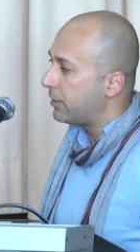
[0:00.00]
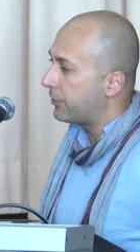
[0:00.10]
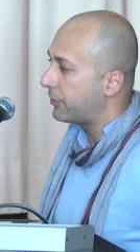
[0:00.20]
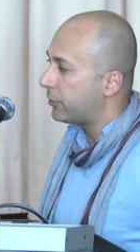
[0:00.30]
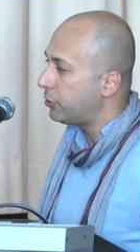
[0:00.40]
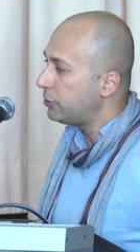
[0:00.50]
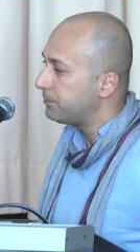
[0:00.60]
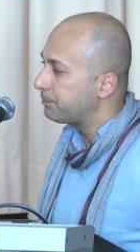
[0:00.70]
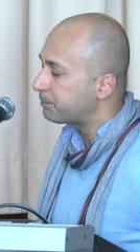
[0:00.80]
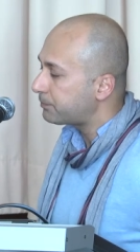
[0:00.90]
Third,
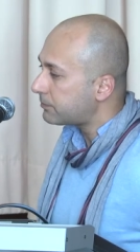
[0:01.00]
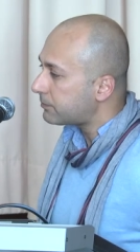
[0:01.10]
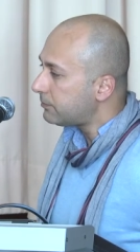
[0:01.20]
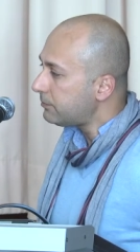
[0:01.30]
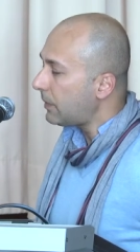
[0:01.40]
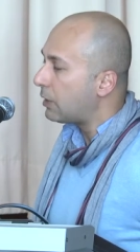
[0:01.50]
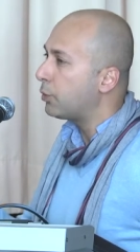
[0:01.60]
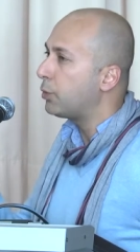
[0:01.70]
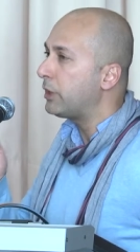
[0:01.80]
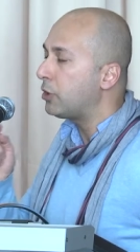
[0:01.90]

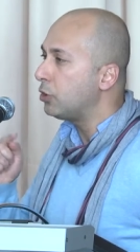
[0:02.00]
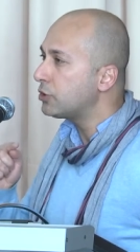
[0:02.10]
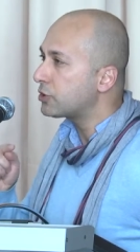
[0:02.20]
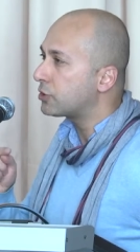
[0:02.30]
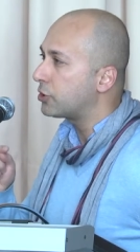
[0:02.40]
we also